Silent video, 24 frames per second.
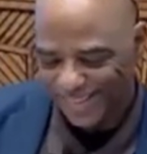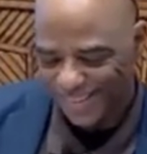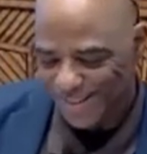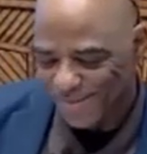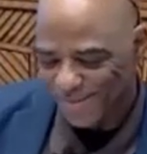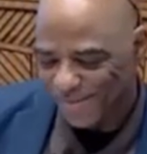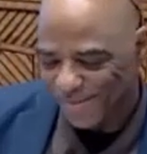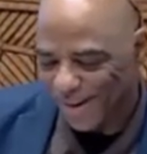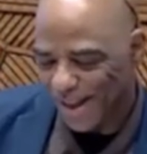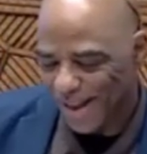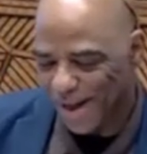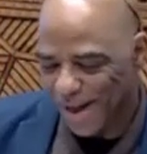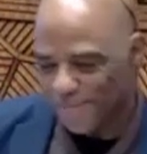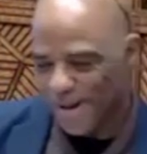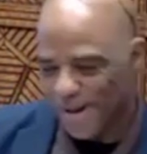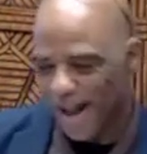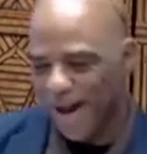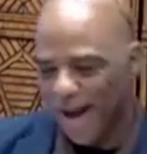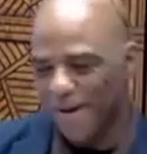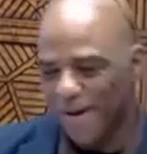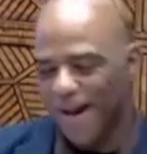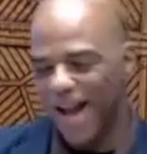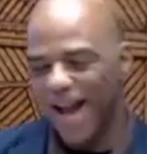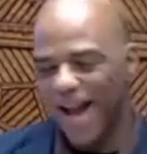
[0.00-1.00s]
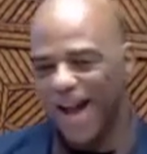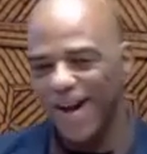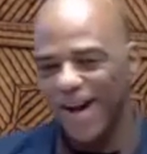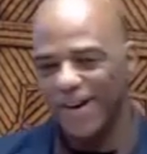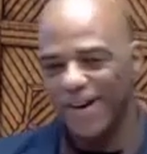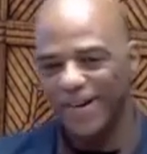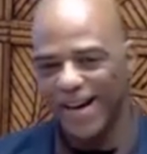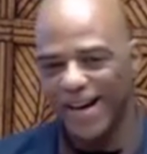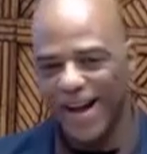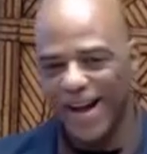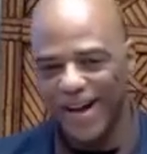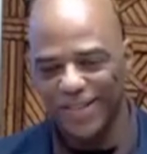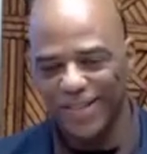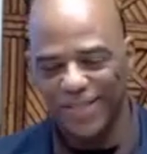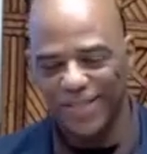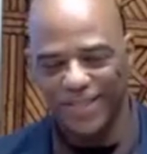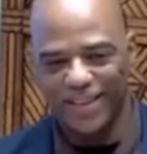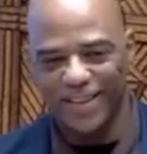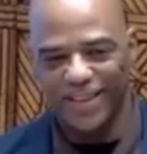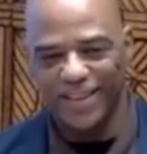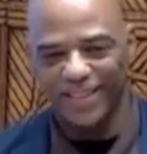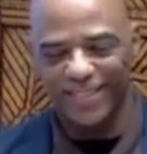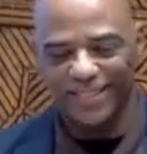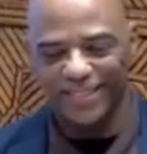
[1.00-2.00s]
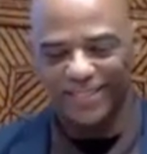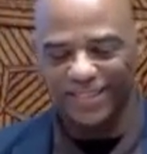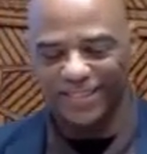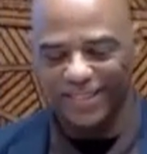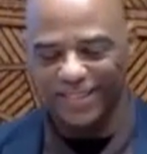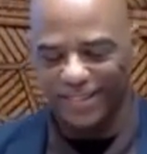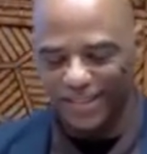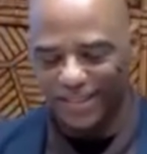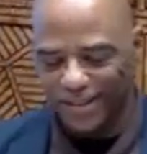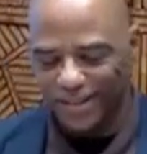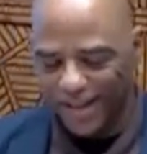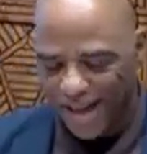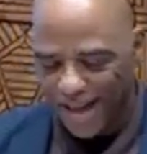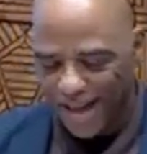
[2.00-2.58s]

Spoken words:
But how things have